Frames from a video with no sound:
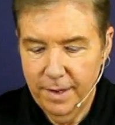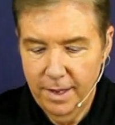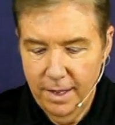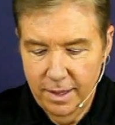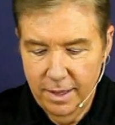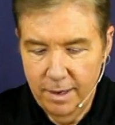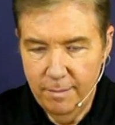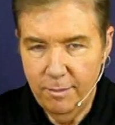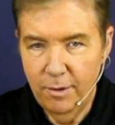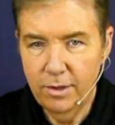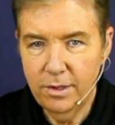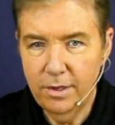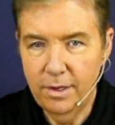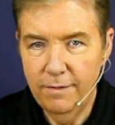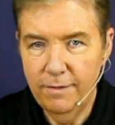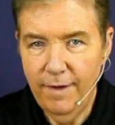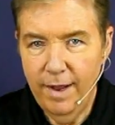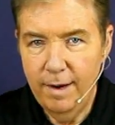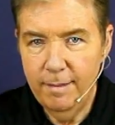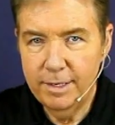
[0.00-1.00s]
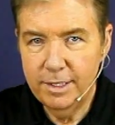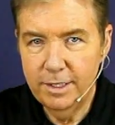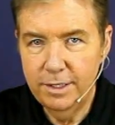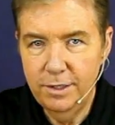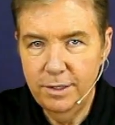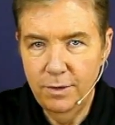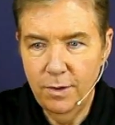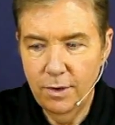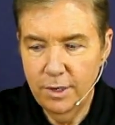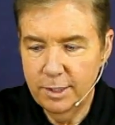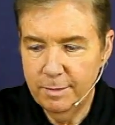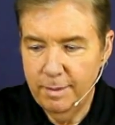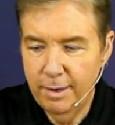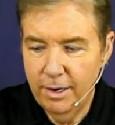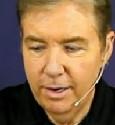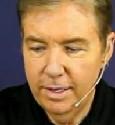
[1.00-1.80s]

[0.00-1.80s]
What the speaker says: They're both good. The Vitamix is 2 horsepower.